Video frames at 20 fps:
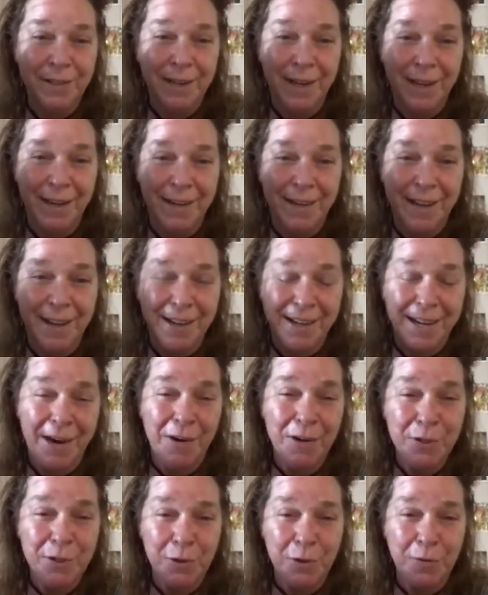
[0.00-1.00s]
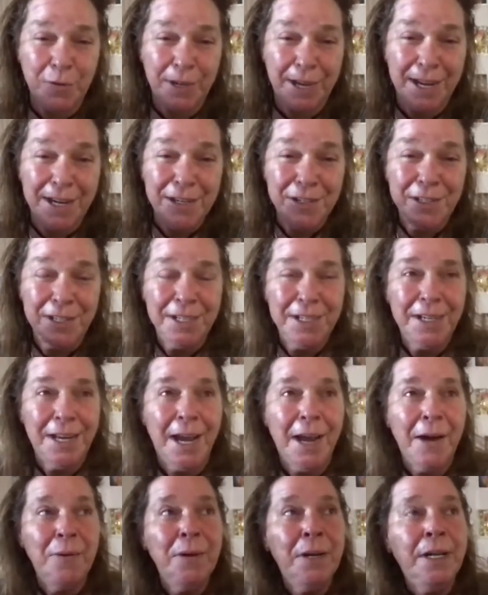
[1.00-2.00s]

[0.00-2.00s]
I carry certification in now.